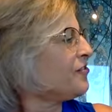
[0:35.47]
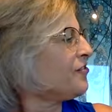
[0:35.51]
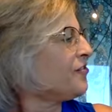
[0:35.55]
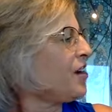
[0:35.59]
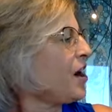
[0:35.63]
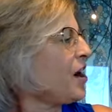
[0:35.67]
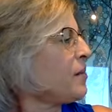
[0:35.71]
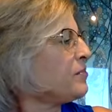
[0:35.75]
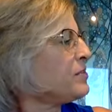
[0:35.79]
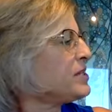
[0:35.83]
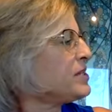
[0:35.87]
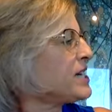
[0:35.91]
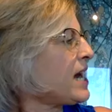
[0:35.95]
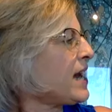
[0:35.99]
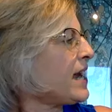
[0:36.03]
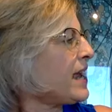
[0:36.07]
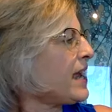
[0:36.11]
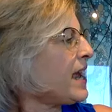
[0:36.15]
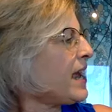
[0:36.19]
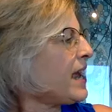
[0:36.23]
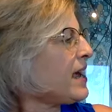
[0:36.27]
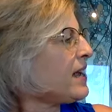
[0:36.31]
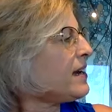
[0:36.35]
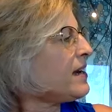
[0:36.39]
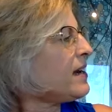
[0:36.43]
from
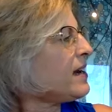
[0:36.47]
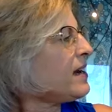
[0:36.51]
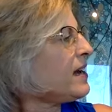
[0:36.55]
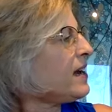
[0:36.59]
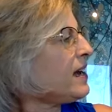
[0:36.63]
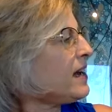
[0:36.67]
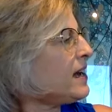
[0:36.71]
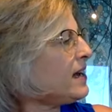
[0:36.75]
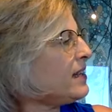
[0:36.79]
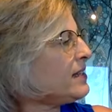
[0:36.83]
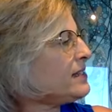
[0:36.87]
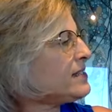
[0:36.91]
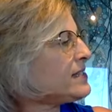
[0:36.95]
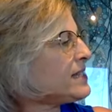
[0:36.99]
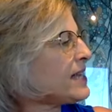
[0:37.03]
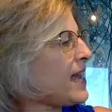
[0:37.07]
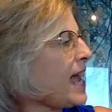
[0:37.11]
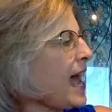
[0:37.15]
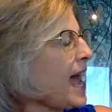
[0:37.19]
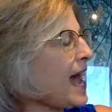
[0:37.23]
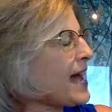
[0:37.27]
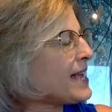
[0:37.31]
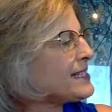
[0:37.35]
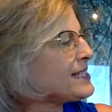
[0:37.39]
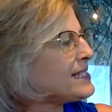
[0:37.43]
Diana Hutts
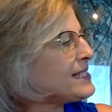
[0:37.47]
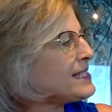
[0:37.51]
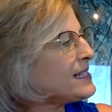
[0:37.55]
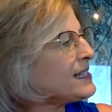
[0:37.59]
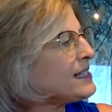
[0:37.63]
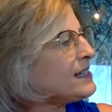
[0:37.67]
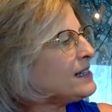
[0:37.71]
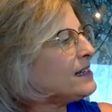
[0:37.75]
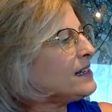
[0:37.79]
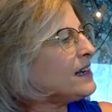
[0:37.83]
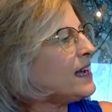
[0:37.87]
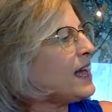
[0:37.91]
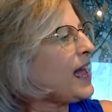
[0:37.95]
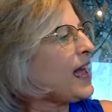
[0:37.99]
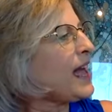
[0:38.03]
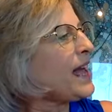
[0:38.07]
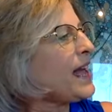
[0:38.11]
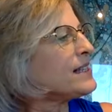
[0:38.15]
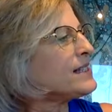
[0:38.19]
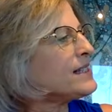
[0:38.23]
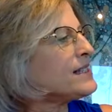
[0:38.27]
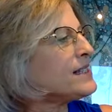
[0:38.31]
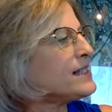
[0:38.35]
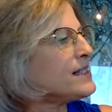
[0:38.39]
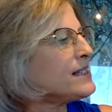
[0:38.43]
Aston
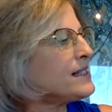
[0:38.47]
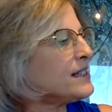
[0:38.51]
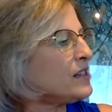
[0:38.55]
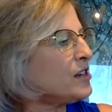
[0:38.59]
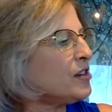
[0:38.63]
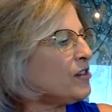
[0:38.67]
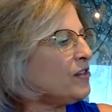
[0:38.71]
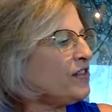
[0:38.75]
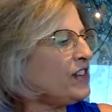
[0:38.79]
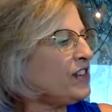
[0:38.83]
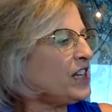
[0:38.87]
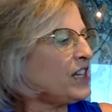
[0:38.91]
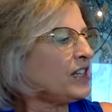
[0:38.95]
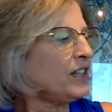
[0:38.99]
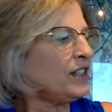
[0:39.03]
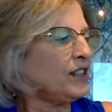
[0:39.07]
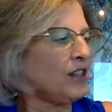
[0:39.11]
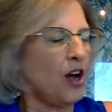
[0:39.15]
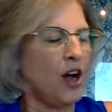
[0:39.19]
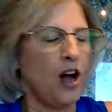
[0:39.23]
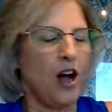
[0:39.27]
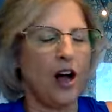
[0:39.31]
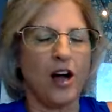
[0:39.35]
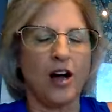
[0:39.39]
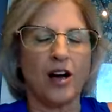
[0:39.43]
and Sylvia
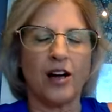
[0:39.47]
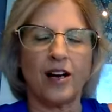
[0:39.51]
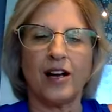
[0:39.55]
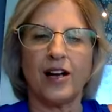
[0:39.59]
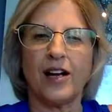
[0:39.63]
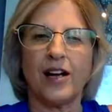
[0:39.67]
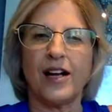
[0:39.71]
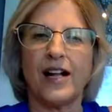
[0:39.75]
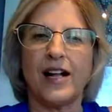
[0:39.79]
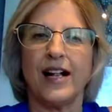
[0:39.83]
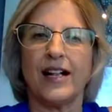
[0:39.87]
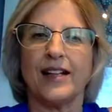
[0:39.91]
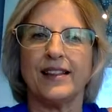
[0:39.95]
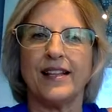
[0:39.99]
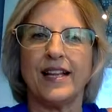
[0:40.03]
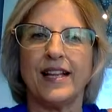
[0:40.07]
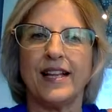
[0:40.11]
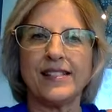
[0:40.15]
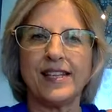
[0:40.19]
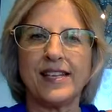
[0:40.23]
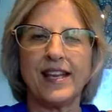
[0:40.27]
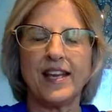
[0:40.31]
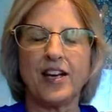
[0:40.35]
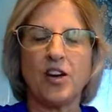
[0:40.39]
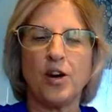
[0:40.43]
Long.
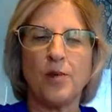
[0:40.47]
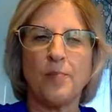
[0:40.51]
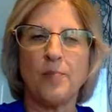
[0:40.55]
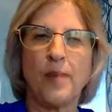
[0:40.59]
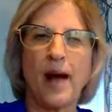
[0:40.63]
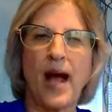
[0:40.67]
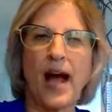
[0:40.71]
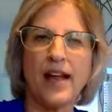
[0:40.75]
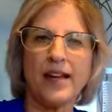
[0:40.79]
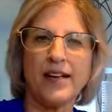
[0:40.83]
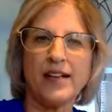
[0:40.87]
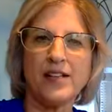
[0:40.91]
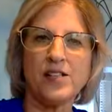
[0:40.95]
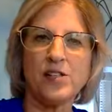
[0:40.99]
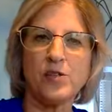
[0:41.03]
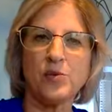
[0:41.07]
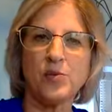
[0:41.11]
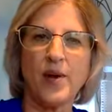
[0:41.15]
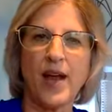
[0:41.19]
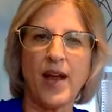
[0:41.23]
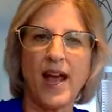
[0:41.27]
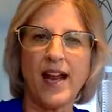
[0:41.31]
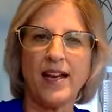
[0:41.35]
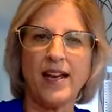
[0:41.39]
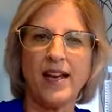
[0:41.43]
Let's get our bodies
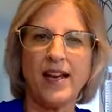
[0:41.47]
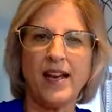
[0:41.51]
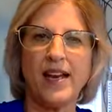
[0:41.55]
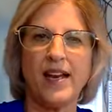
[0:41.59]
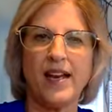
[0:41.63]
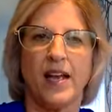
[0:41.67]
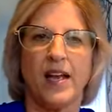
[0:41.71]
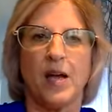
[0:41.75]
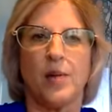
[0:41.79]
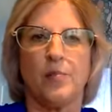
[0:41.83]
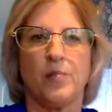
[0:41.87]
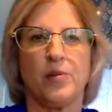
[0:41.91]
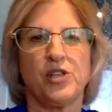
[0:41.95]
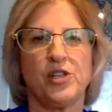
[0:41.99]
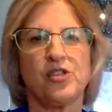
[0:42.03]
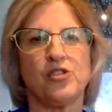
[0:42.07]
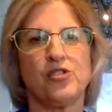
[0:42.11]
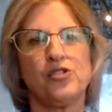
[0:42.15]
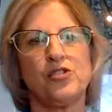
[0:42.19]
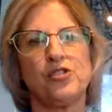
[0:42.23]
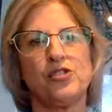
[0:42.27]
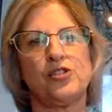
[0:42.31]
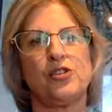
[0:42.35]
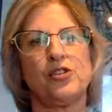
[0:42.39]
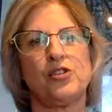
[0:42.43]
ready, put
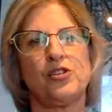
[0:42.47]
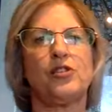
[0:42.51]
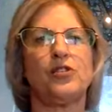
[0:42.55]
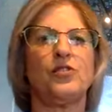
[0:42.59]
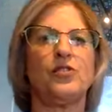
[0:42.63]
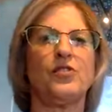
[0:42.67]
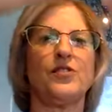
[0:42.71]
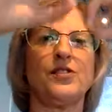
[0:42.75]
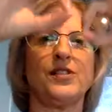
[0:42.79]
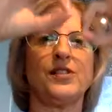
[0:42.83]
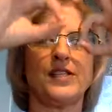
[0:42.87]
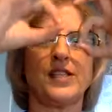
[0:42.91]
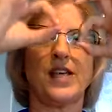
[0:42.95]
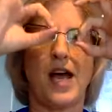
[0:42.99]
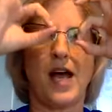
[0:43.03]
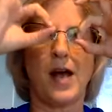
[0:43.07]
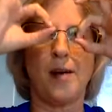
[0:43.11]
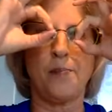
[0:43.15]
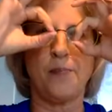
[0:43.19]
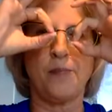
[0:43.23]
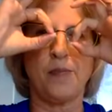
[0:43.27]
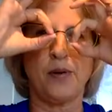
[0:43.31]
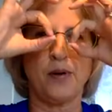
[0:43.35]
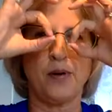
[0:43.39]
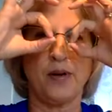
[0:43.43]
your circles
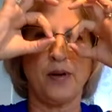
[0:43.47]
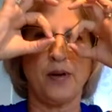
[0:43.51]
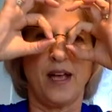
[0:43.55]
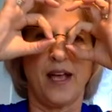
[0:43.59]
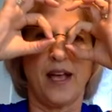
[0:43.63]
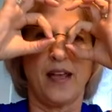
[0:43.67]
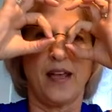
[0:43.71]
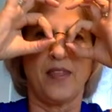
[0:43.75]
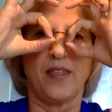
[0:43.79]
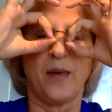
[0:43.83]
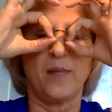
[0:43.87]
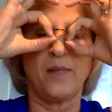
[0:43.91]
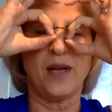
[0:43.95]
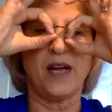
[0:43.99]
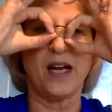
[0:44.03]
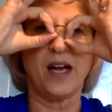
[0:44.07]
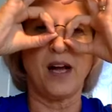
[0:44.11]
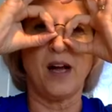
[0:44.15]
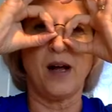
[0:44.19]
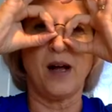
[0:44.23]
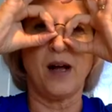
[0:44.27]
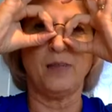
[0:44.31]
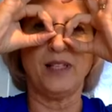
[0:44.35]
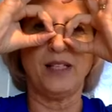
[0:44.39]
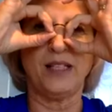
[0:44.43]
up they
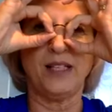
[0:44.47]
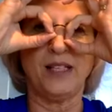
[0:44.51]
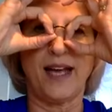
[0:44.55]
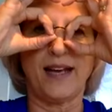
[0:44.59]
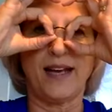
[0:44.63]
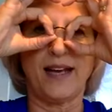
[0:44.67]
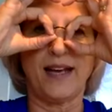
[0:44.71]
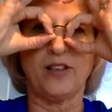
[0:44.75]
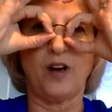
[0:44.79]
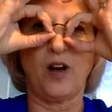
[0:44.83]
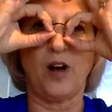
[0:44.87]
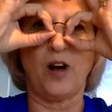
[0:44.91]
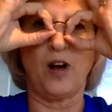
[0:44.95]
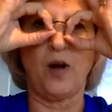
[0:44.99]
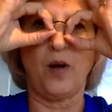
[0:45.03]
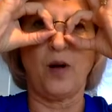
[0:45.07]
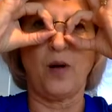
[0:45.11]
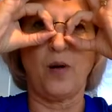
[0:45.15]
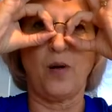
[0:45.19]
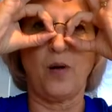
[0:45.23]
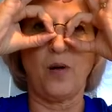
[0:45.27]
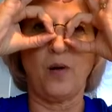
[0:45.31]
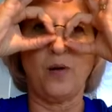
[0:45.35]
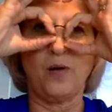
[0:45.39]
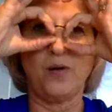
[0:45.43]
become letter
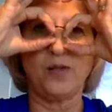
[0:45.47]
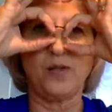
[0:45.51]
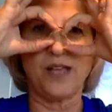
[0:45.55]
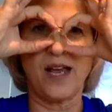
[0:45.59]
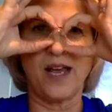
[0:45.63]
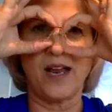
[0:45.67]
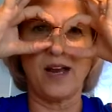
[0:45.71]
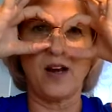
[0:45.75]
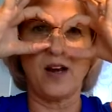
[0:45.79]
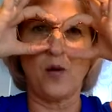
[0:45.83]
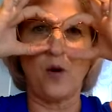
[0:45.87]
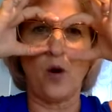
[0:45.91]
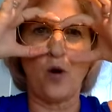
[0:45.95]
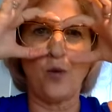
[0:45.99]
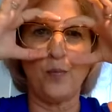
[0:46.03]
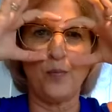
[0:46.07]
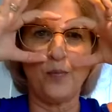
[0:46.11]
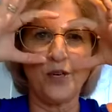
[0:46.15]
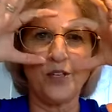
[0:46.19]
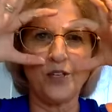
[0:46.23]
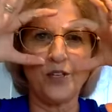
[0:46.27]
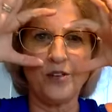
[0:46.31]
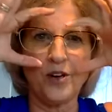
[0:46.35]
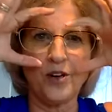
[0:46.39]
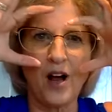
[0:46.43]
O's and
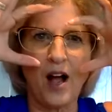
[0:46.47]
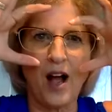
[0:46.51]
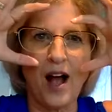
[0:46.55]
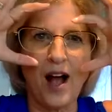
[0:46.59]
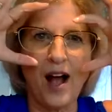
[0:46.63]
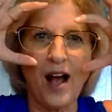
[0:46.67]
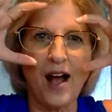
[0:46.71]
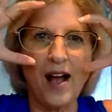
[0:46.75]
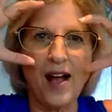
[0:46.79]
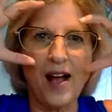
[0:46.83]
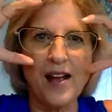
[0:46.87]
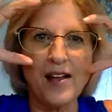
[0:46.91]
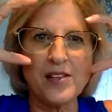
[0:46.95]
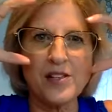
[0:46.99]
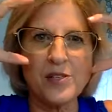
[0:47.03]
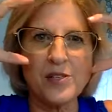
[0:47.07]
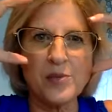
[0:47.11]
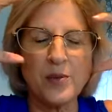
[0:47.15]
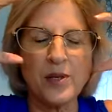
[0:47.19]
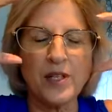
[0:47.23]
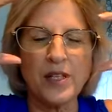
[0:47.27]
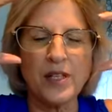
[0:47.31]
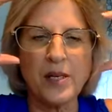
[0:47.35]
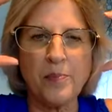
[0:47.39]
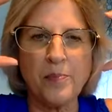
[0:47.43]
open your eyes
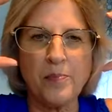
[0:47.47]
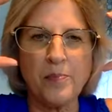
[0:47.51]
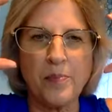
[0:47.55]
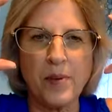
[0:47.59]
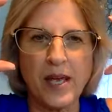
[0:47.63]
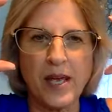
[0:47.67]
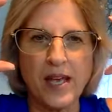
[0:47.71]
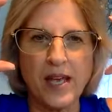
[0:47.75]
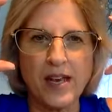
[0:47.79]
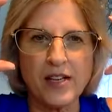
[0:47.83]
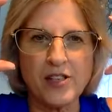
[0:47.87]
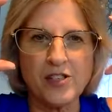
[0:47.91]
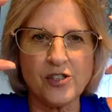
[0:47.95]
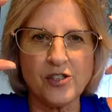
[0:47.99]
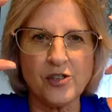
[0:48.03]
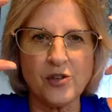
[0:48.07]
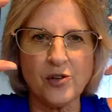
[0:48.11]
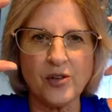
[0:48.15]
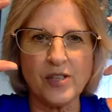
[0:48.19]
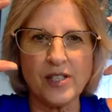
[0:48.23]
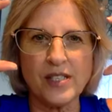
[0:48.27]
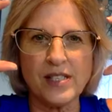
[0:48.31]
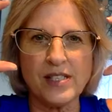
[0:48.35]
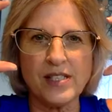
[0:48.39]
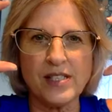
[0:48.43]
really big so you
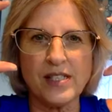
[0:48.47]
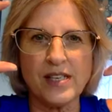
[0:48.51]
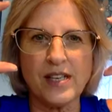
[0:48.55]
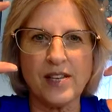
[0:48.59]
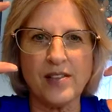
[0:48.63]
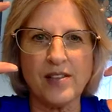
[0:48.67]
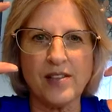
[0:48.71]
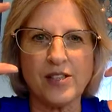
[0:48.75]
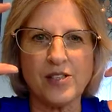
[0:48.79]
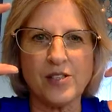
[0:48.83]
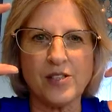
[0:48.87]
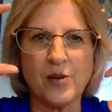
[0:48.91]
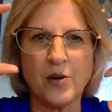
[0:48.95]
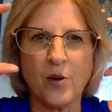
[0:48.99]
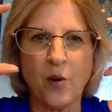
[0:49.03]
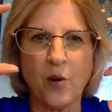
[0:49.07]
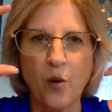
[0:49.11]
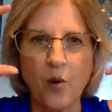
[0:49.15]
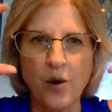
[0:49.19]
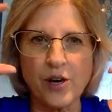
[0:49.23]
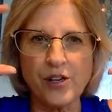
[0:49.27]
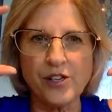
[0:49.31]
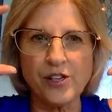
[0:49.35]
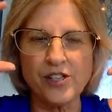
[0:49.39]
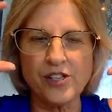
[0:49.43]
can see these
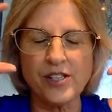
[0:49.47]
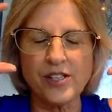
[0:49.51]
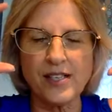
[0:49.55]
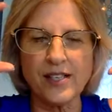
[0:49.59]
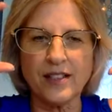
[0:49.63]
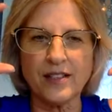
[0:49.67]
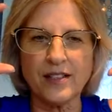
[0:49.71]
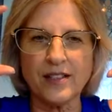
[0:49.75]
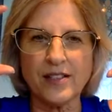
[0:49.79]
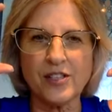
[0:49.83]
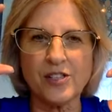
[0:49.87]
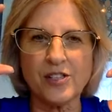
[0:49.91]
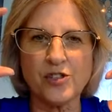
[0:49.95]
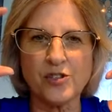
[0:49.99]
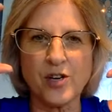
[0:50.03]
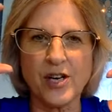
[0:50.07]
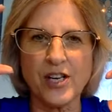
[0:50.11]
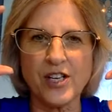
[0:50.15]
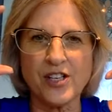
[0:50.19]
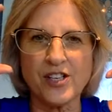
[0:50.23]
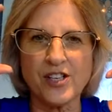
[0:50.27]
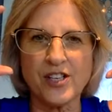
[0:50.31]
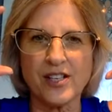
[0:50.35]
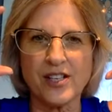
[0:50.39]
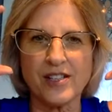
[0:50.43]
gorgeous
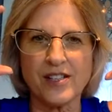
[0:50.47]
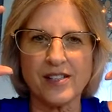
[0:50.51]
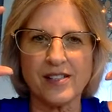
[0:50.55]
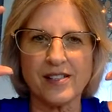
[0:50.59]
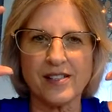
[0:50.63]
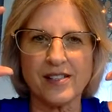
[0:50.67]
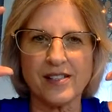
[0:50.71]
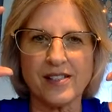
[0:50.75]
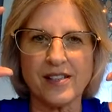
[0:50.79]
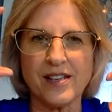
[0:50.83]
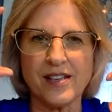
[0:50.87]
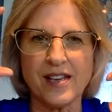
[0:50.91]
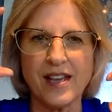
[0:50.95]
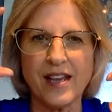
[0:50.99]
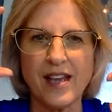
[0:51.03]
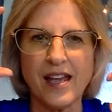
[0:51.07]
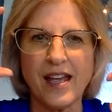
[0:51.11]
illustrations.